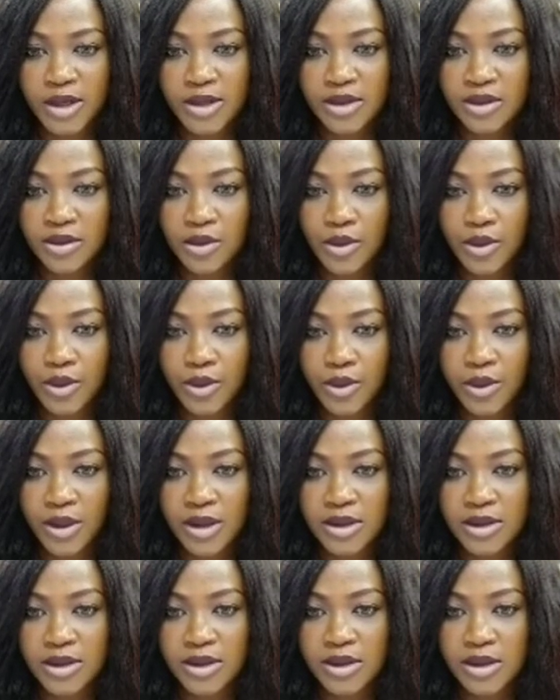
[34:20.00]
I'm trying to go
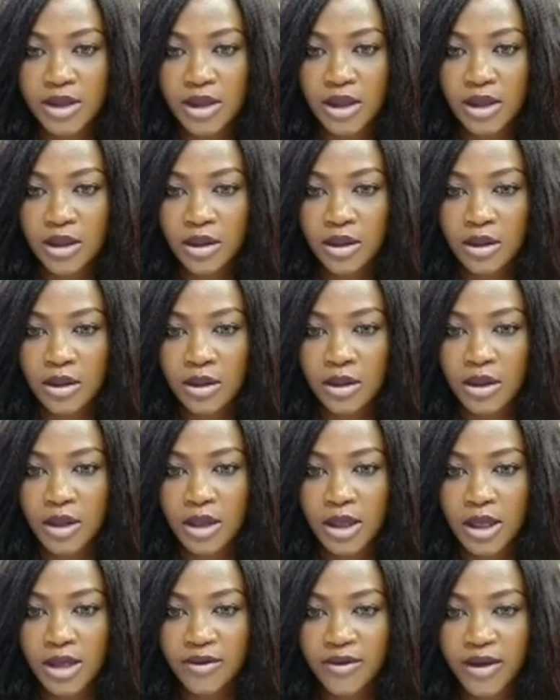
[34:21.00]
through and see
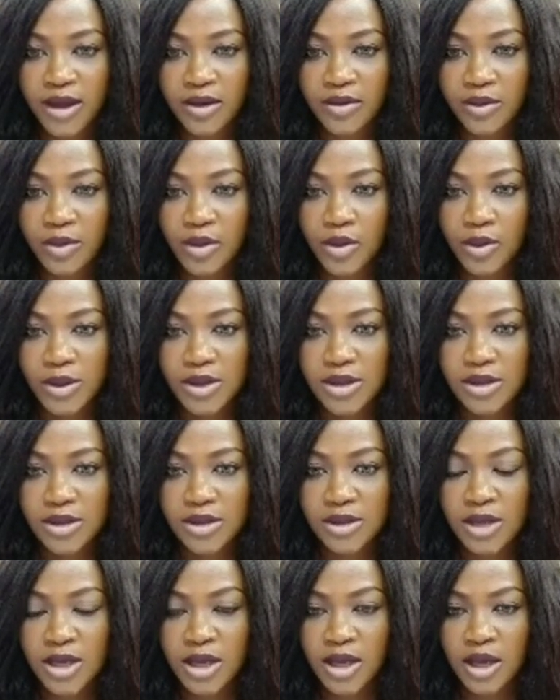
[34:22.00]
if I have more
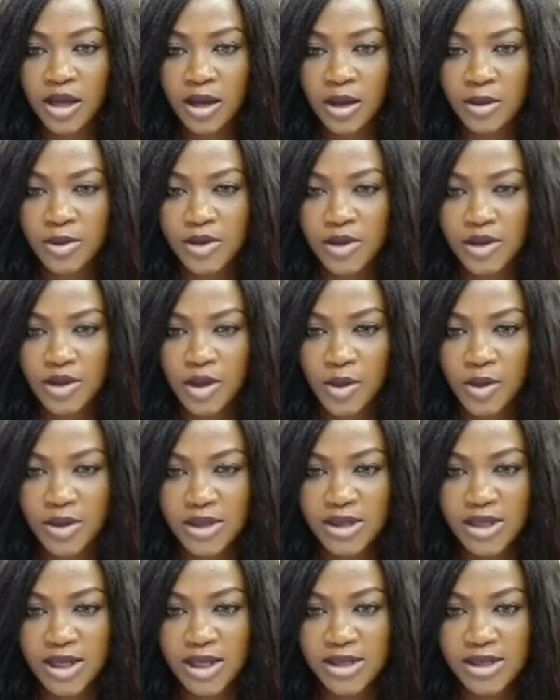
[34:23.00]
questions. So
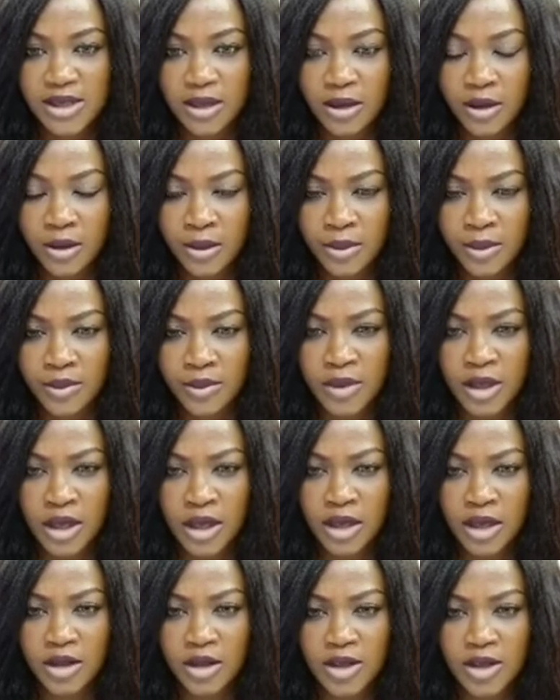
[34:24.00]
someone says,
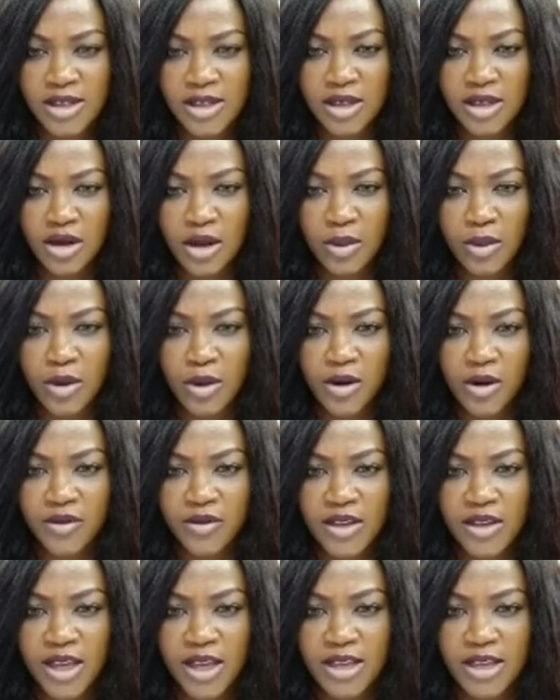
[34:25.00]
does the number
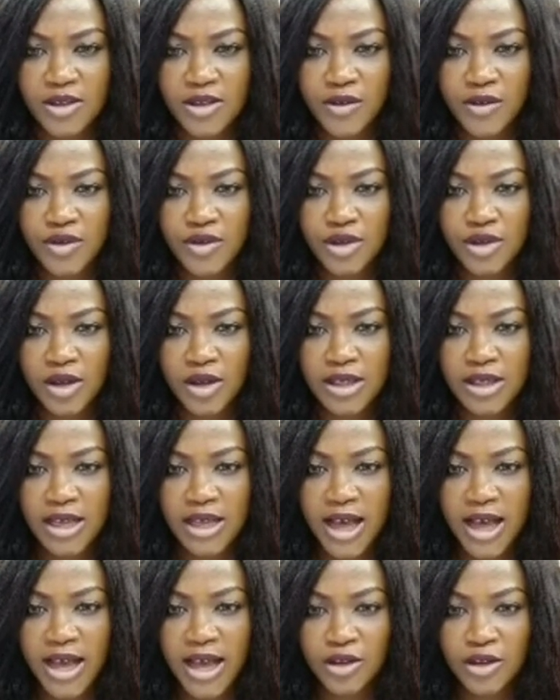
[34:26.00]
of years of
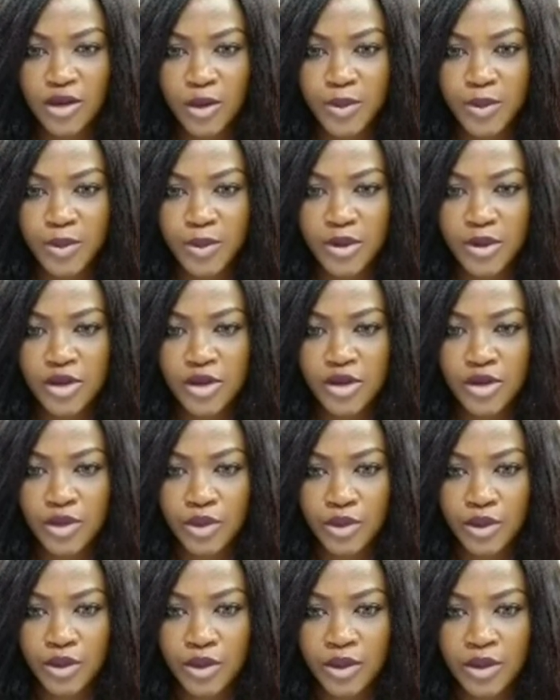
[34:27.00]
study add up
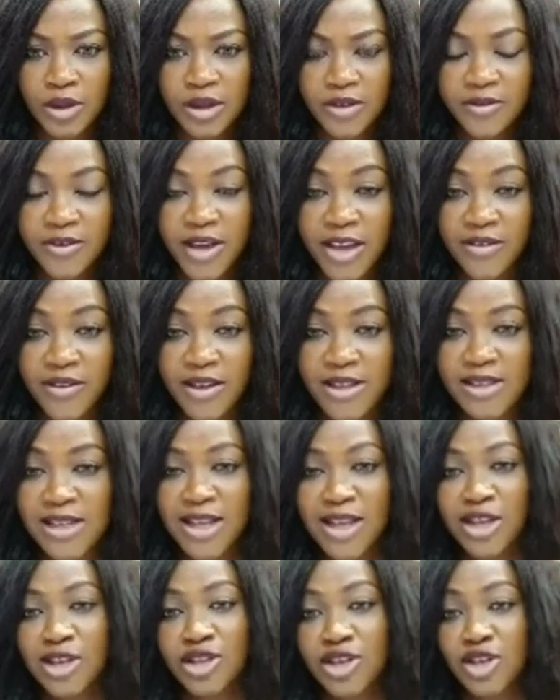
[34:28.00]
to the 5
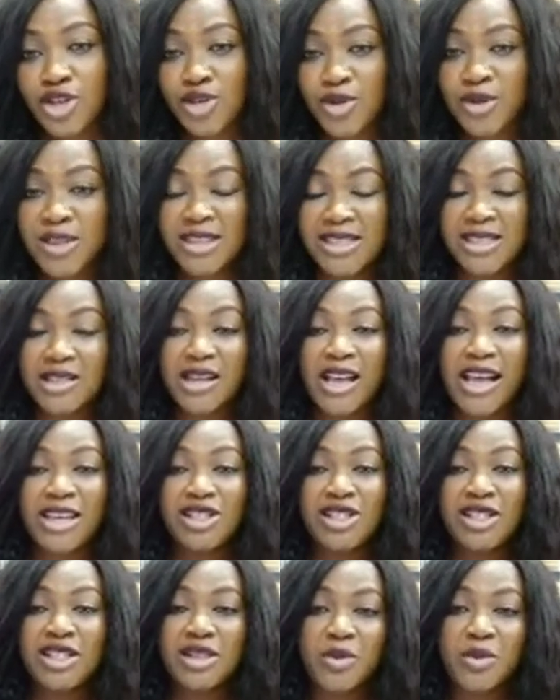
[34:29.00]
years? The truth is, it
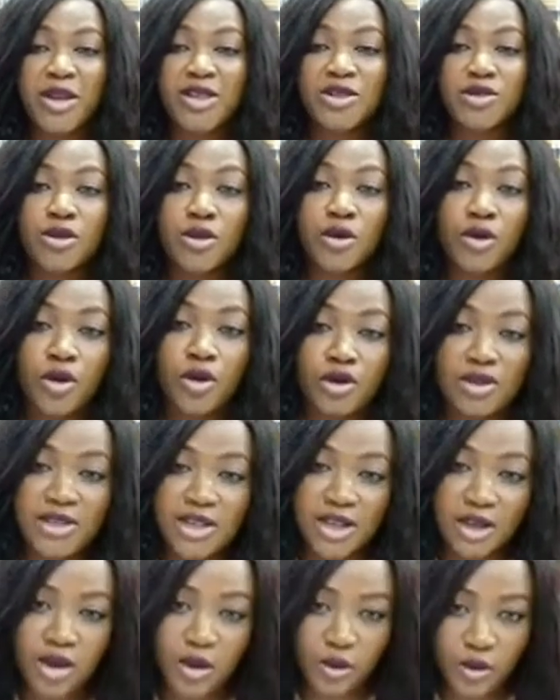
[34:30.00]
actually depends on the
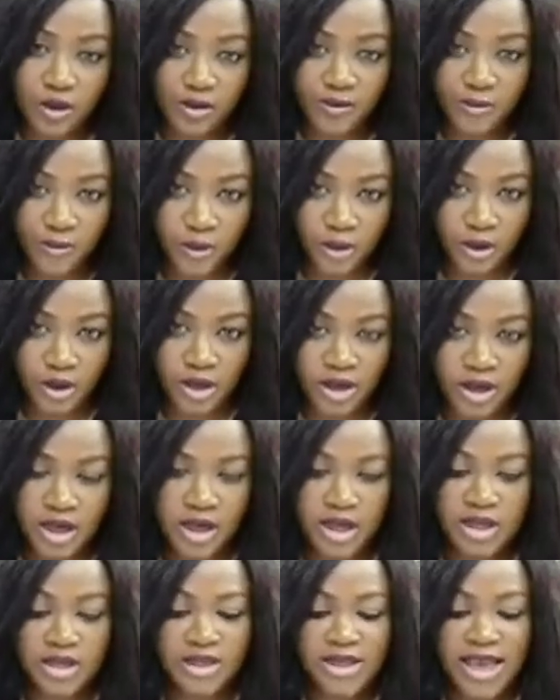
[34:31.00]
course that you're going for.
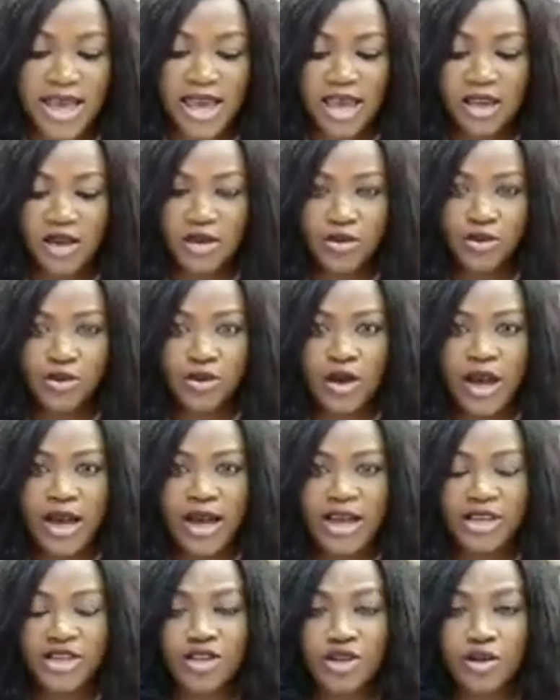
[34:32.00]
Say you
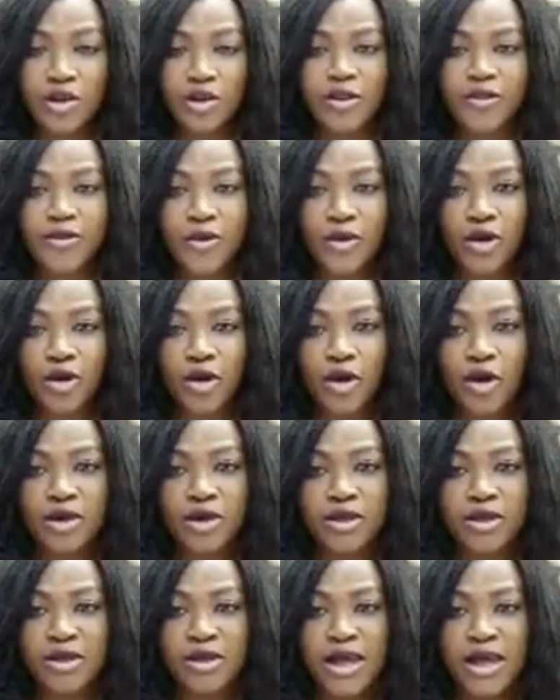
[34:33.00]
are actually going for a
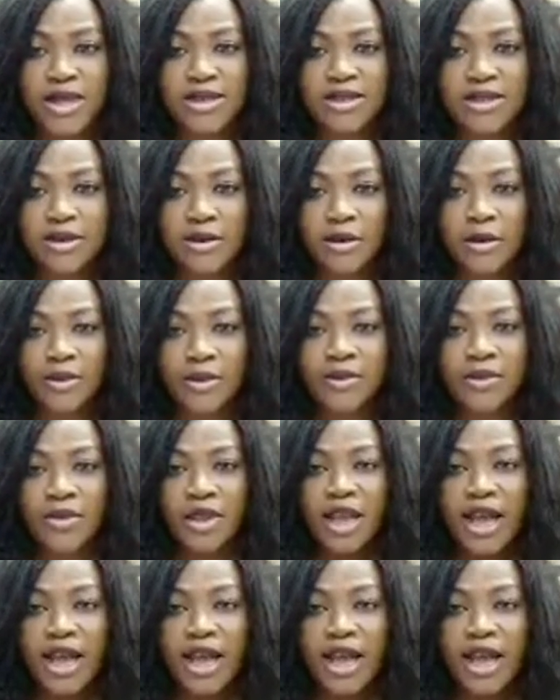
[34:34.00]
course that